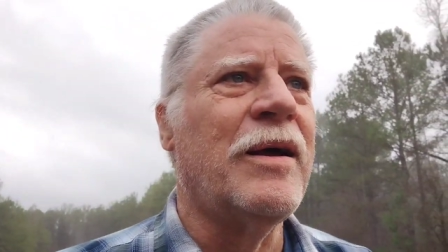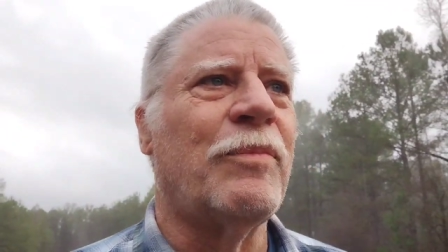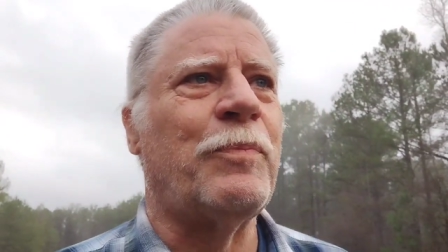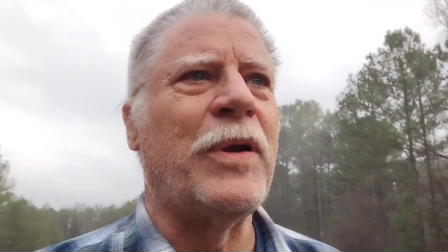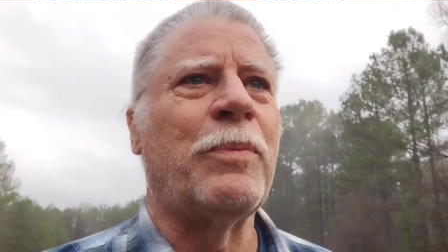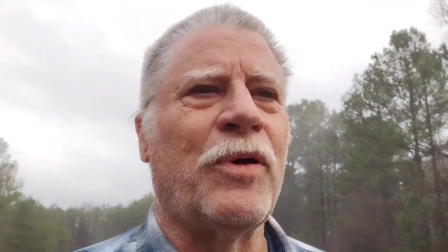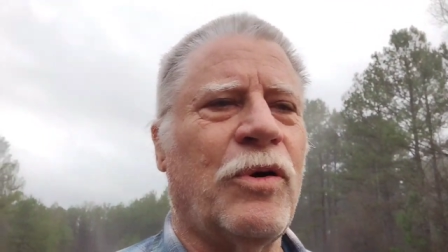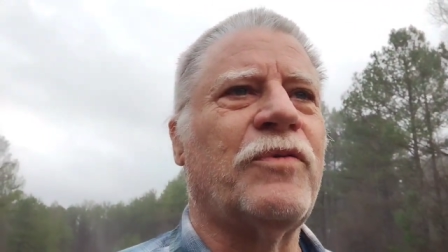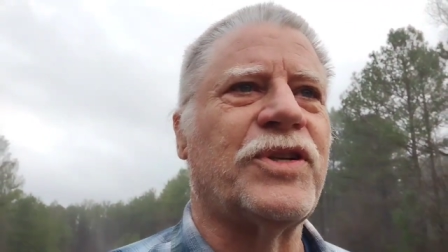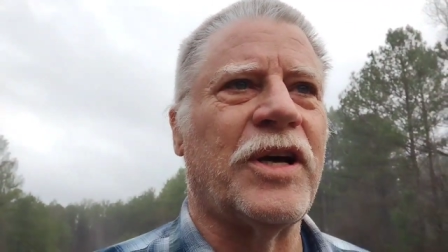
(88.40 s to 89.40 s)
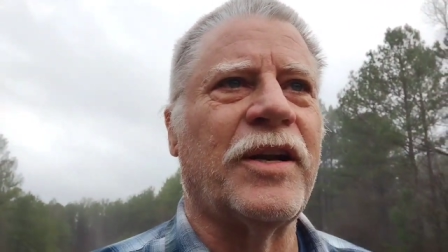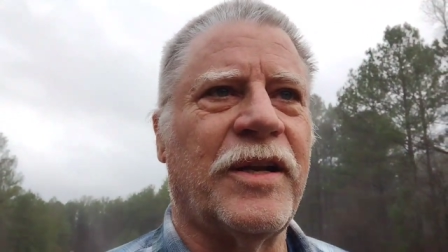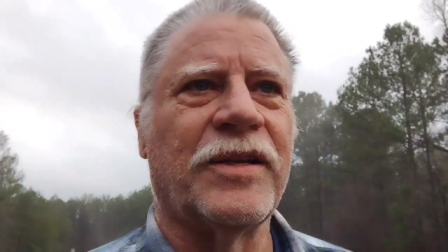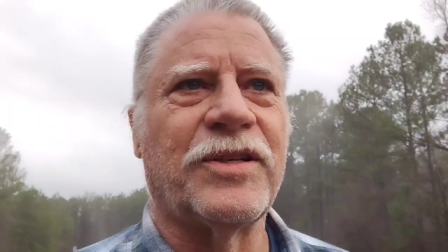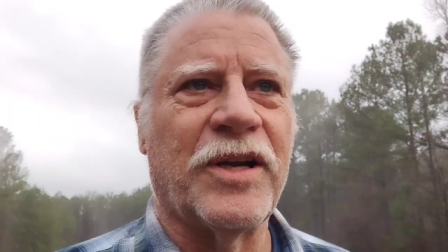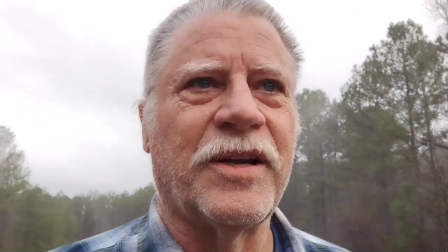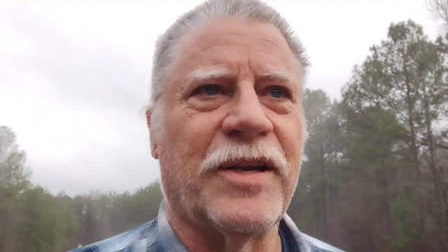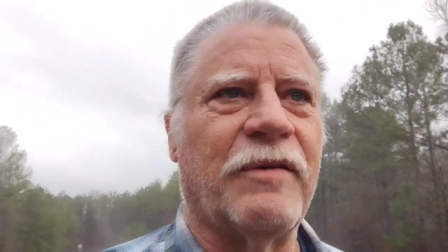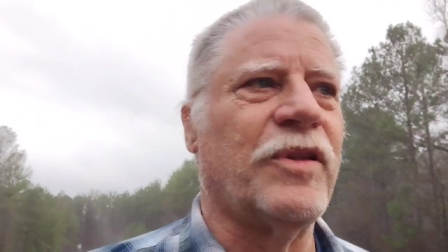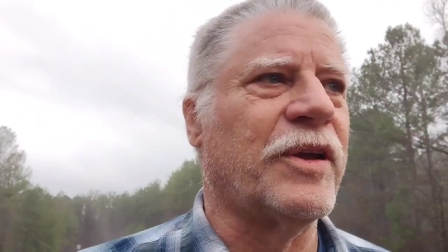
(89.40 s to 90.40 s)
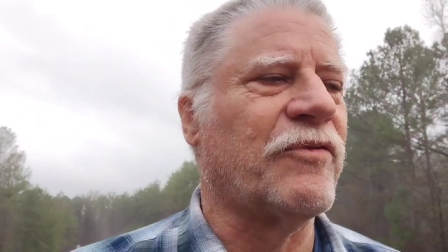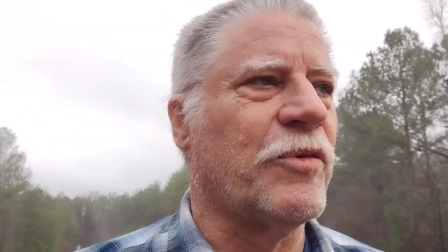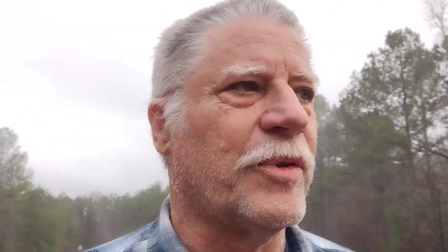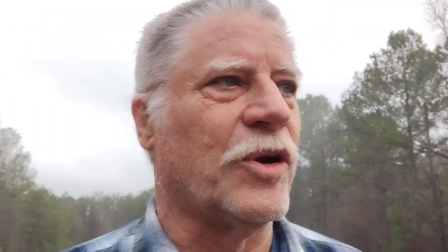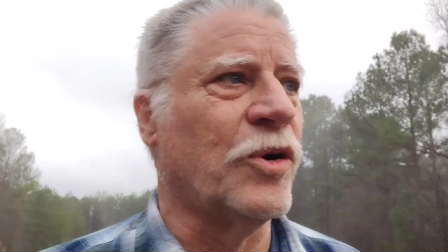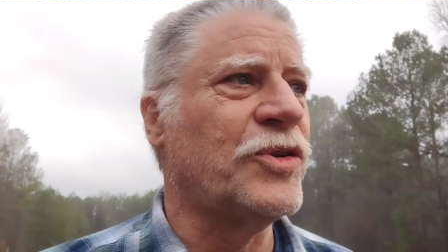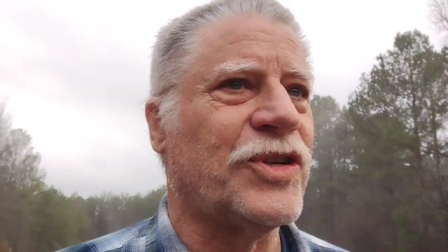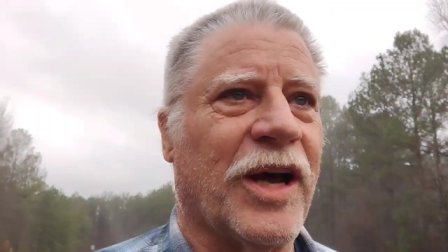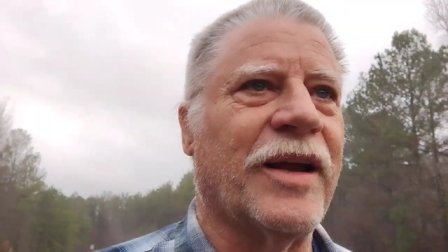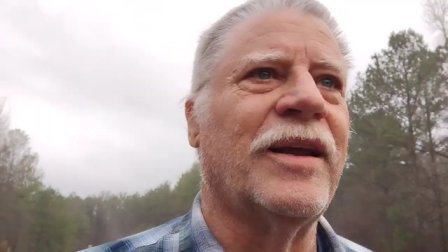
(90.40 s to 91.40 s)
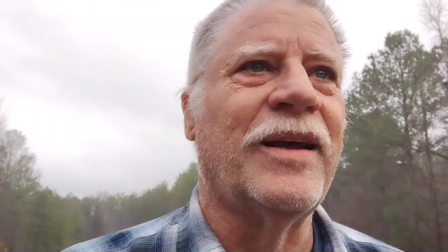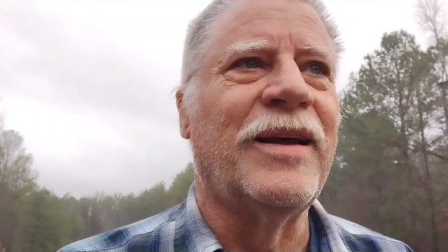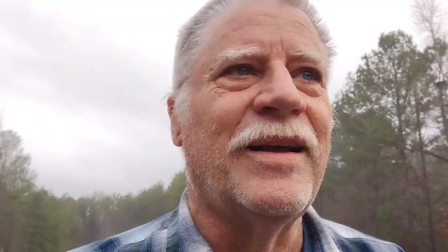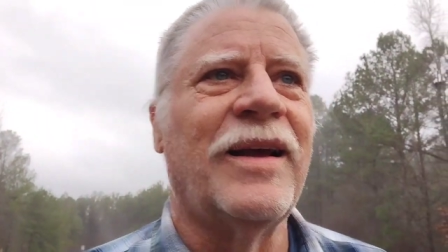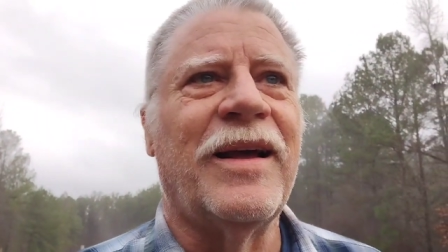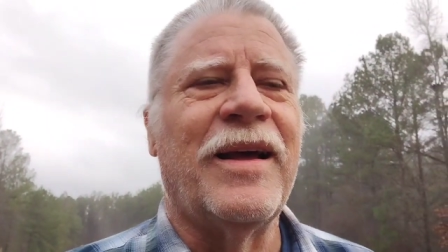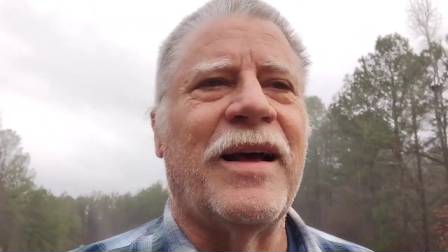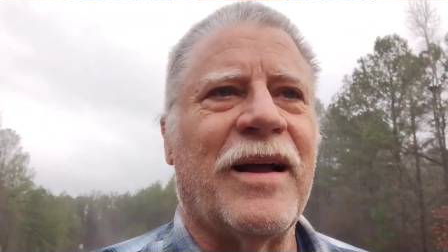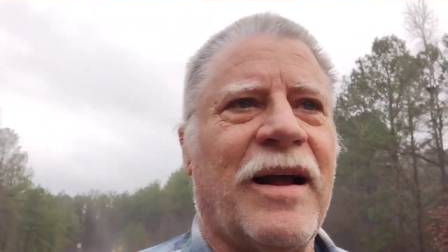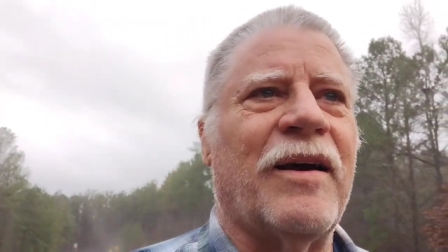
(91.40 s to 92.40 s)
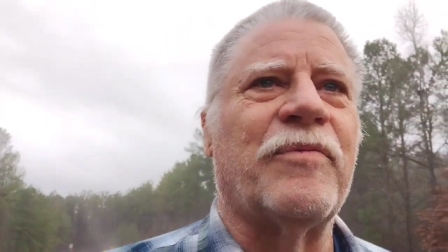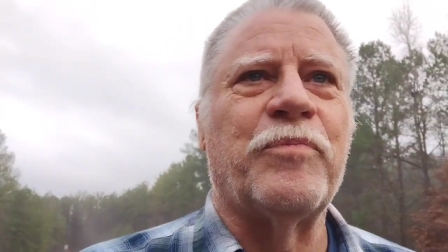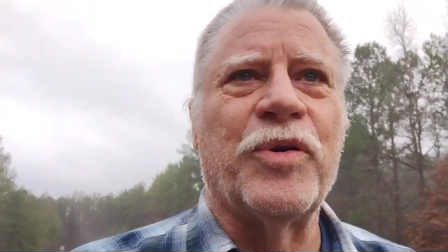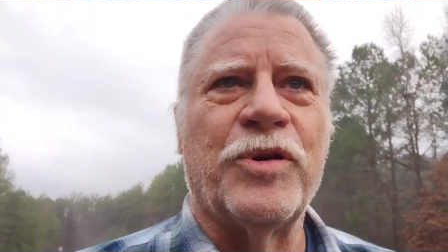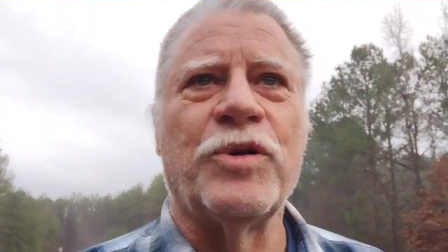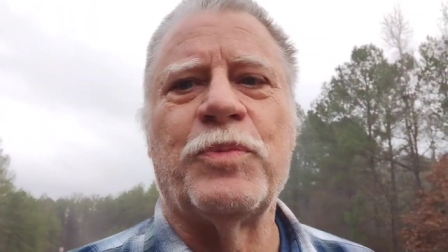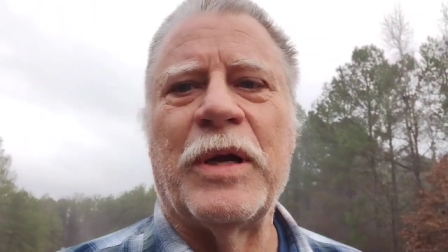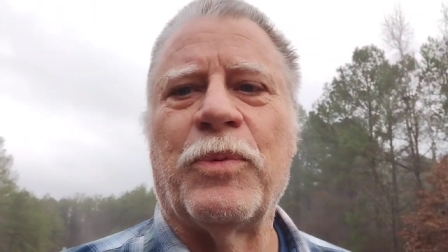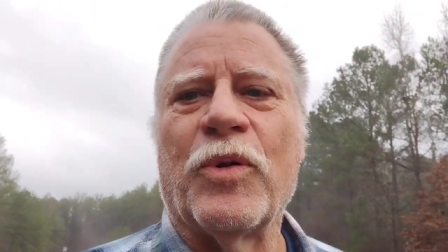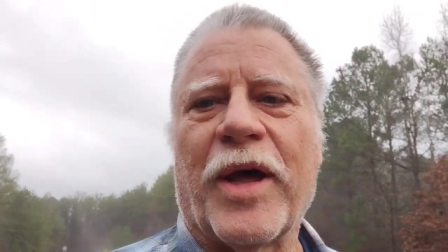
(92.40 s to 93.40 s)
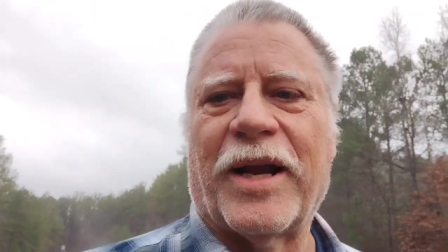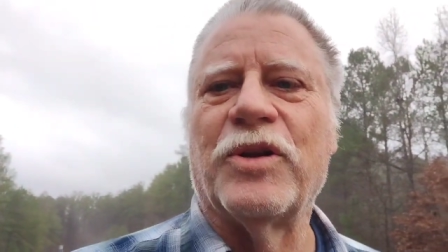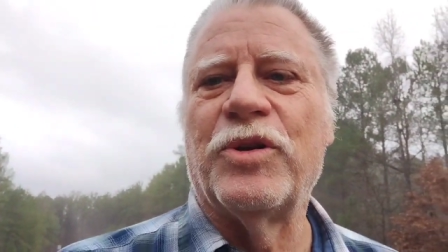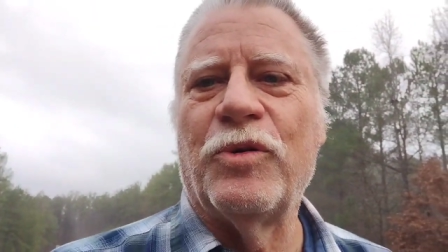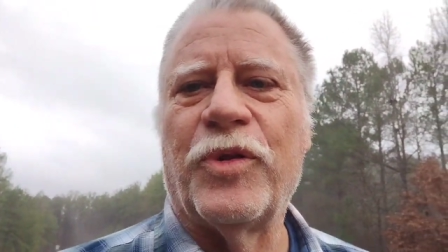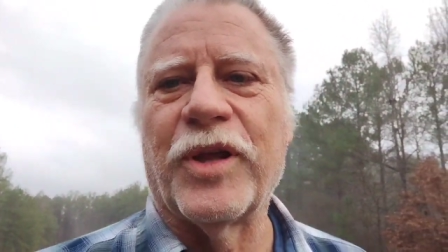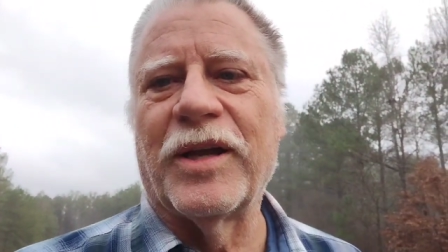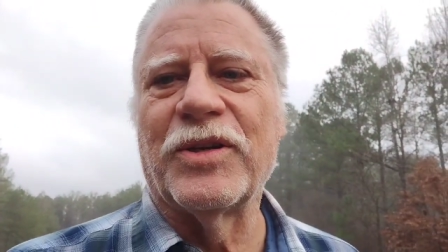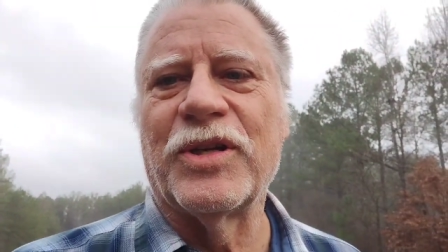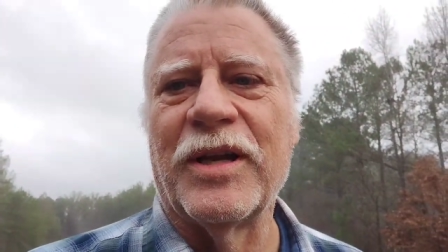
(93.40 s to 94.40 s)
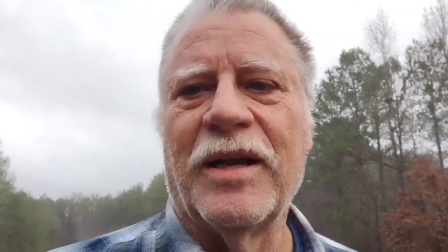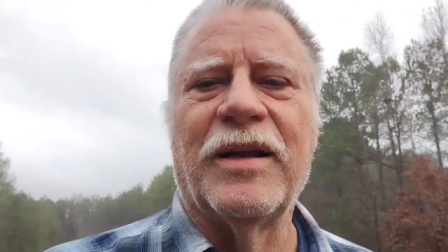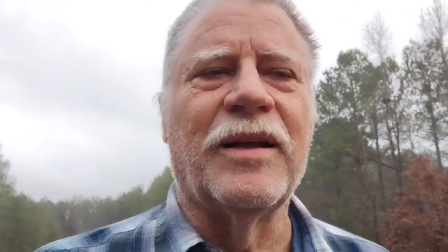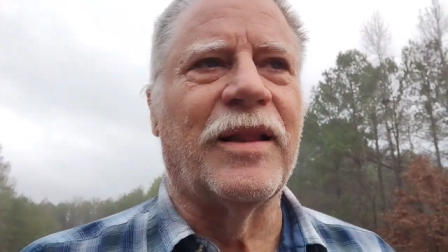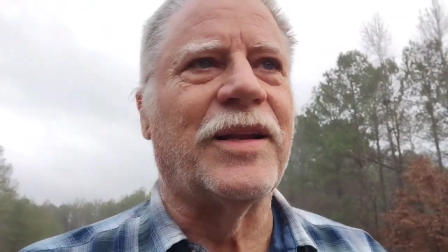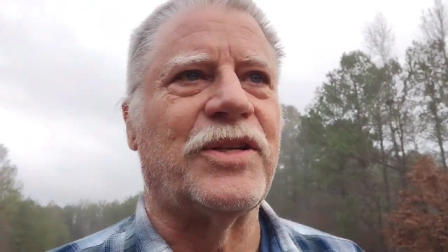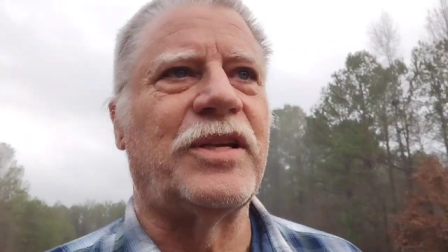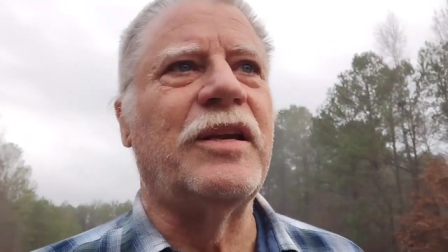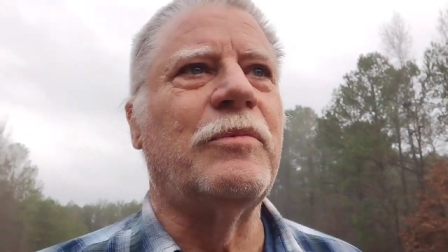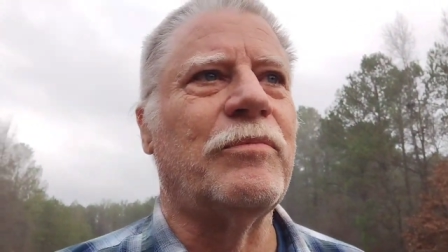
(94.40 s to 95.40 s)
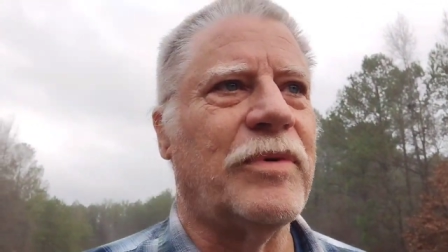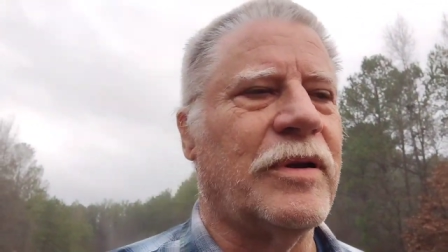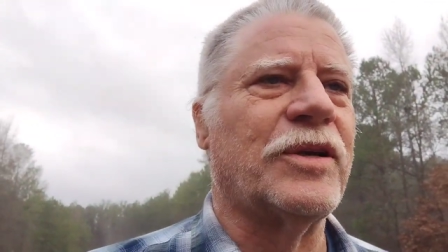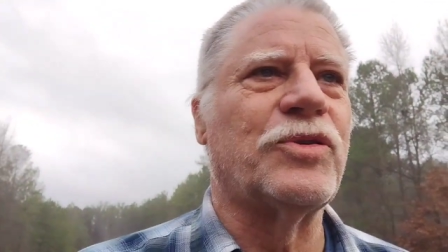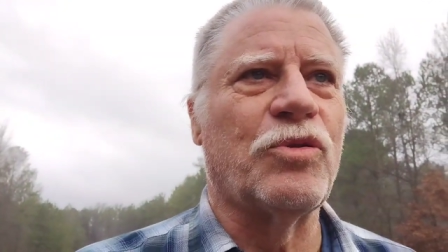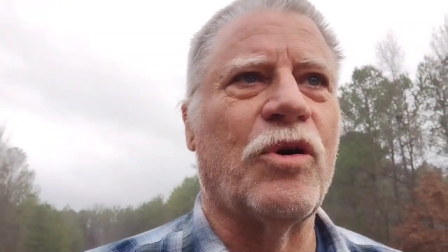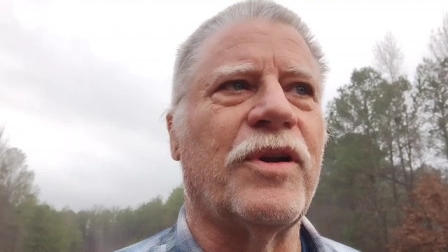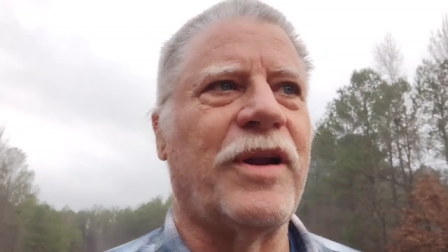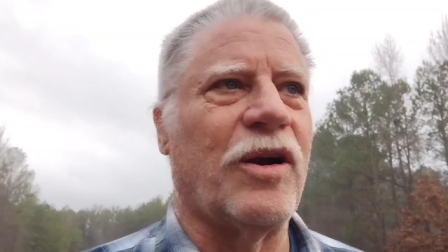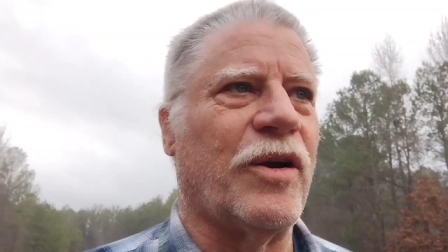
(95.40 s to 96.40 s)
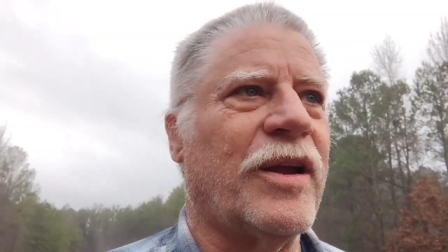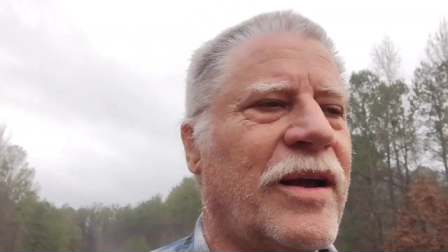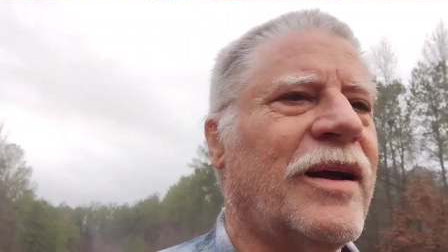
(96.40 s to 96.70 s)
But people who've studied it, studied everything from the earth side, have produced people that can do things that seem extraordinary.